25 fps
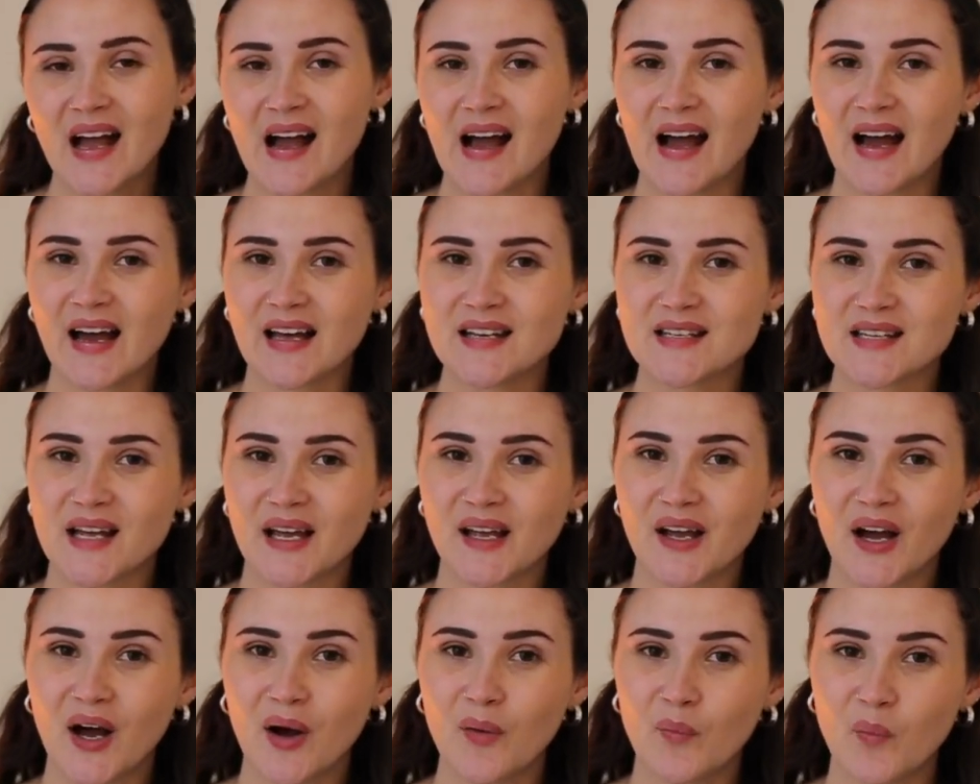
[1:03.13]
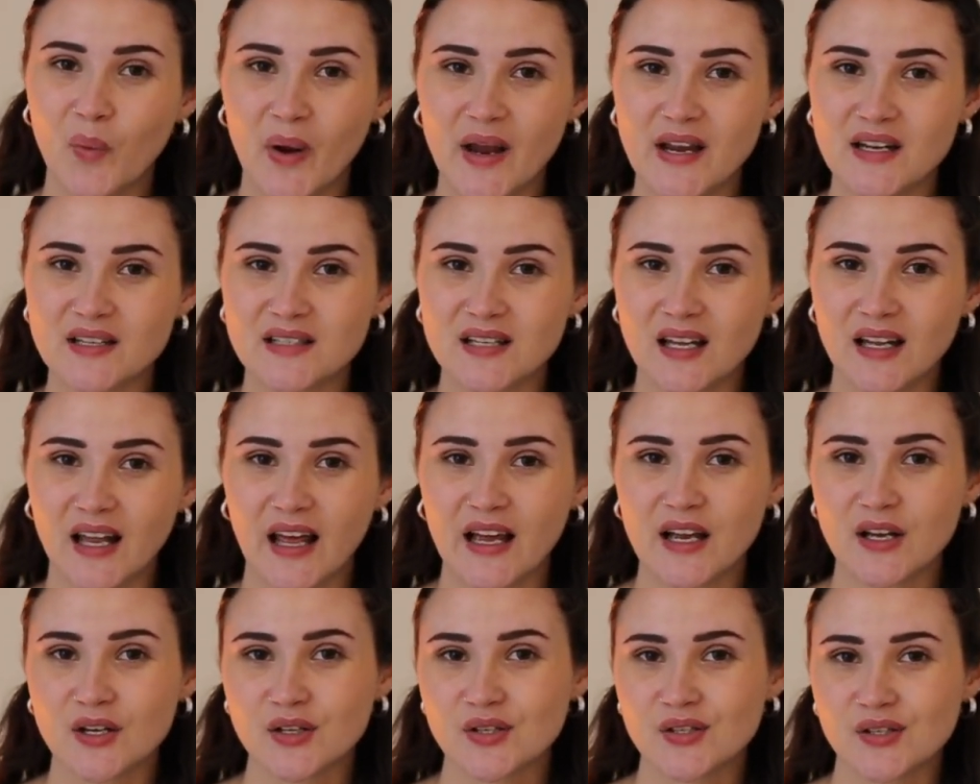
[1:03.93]
and I can't wait to
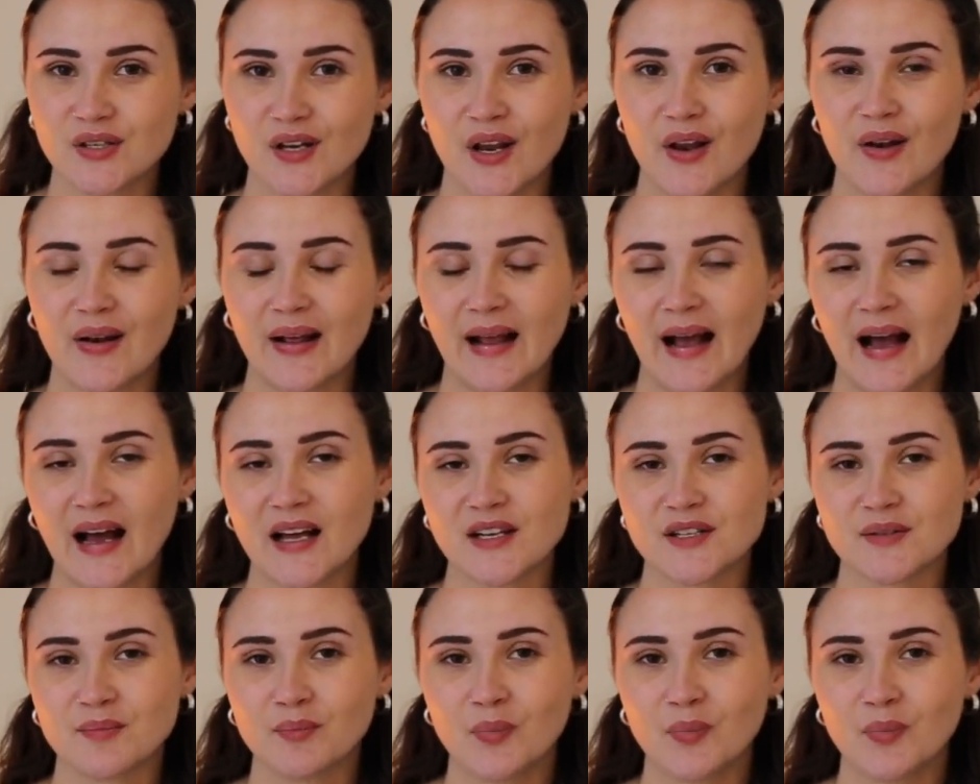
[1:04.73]
like slowly add